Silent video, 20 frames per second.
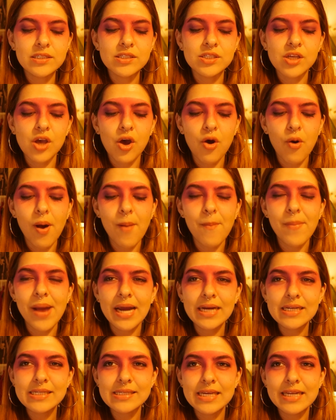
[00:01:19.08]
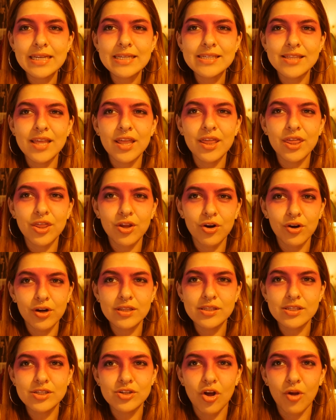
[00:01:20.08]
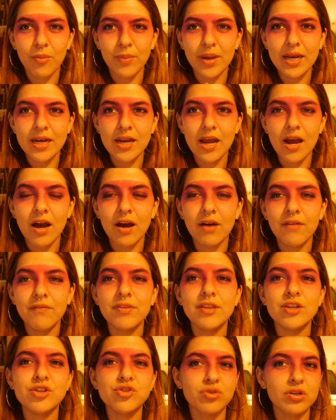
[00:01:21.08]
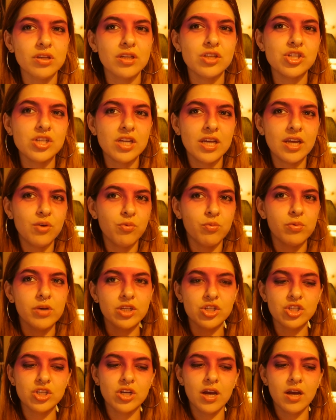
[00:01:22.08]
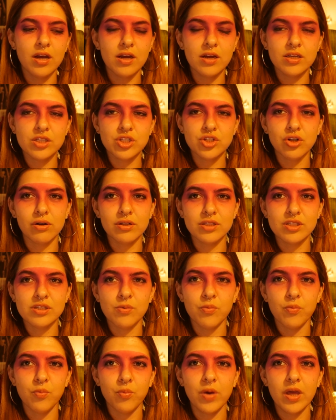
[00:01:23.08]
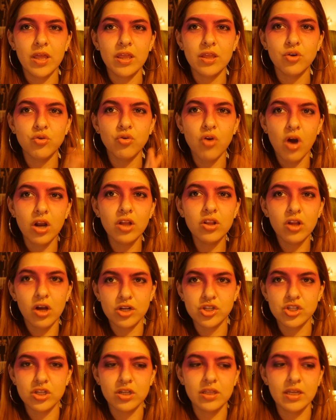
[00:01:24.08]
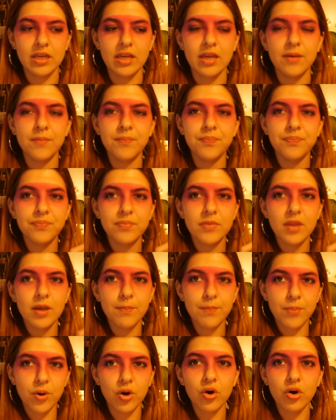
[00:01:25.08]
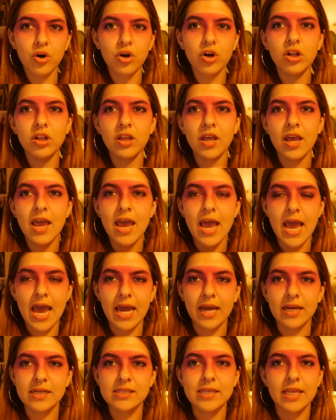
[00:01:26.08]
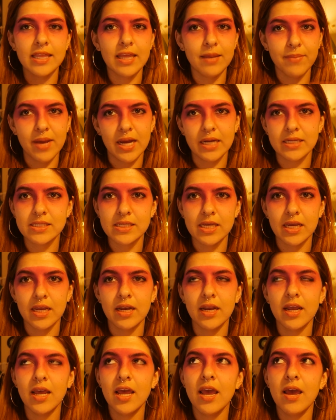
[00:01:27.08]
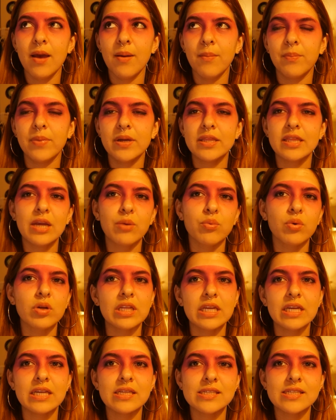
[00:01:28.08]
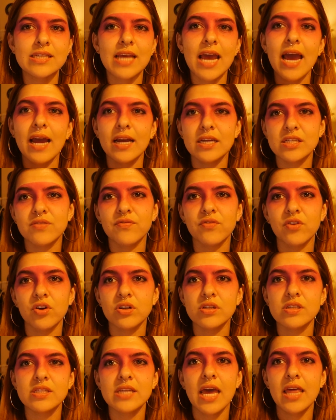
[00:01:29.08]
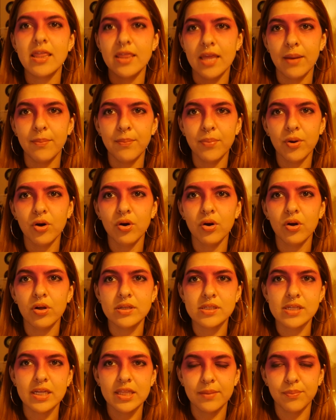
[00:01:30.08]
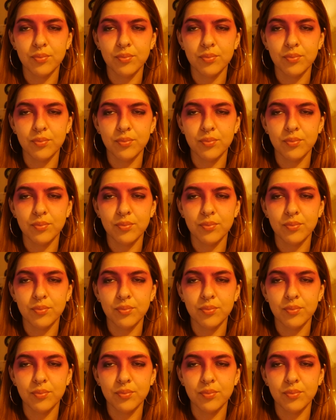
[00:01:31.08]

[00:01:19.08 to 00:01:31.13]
So Maxine is the third installment of the trilogy, which starts with chronologically Pearl, X, and then Maxine, but they released X first, and then Pearl is like the